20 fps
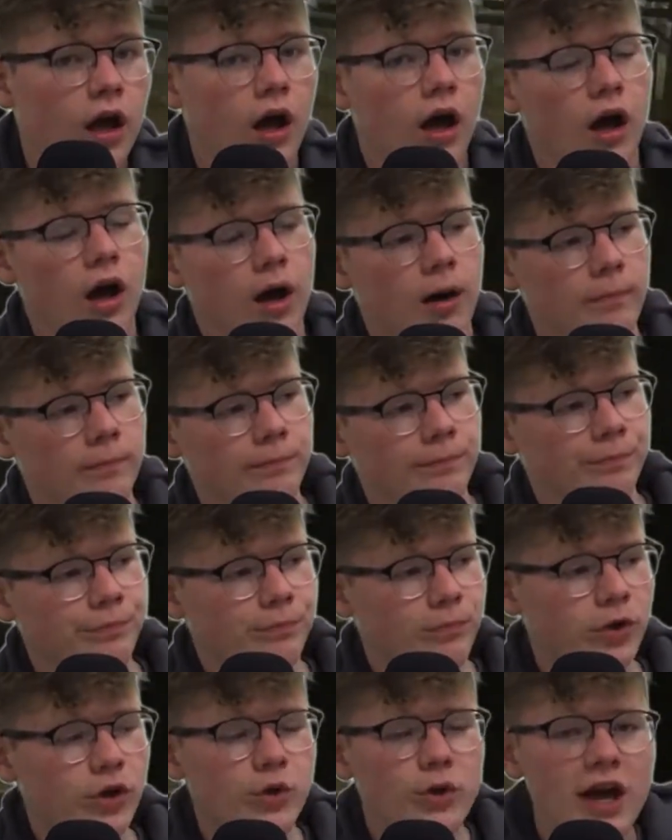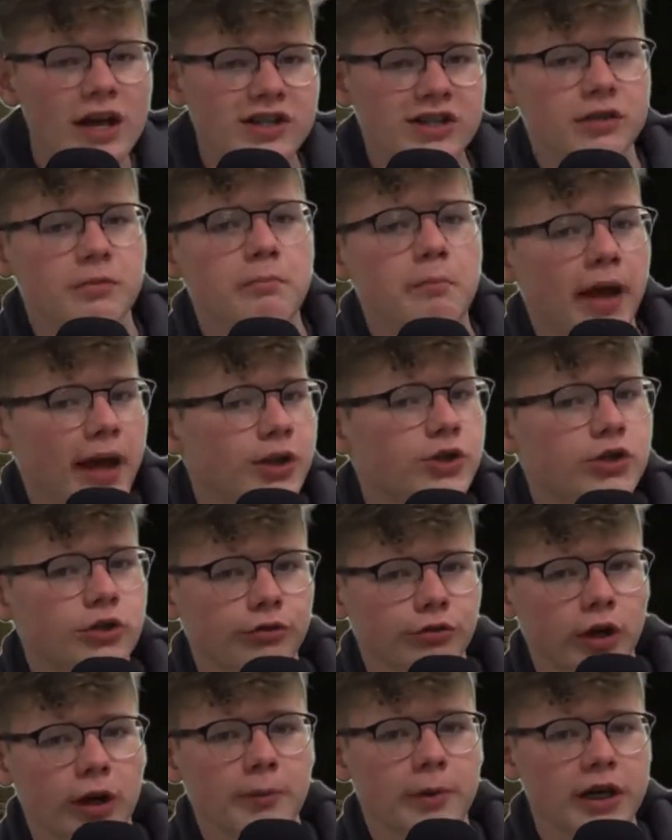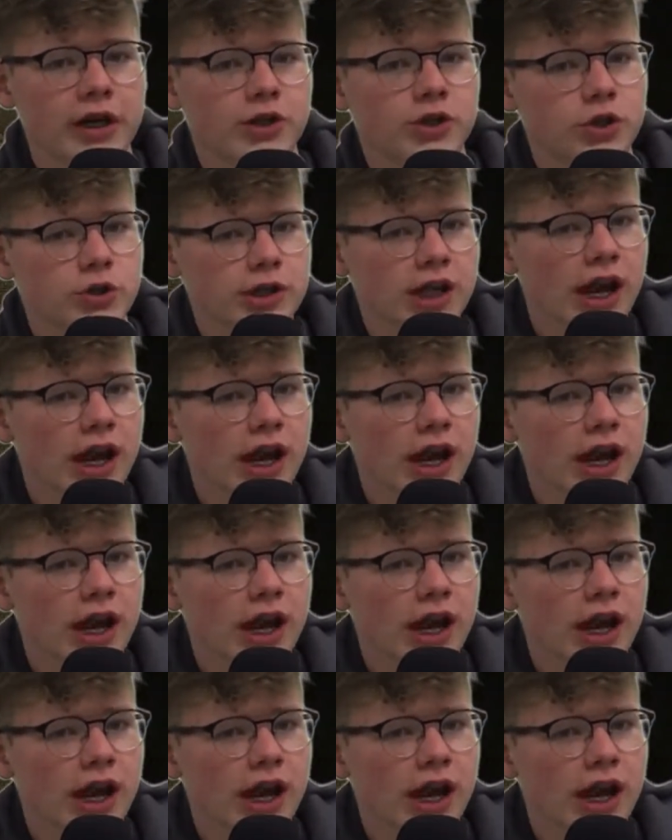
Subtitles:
you get some major frame rate issues.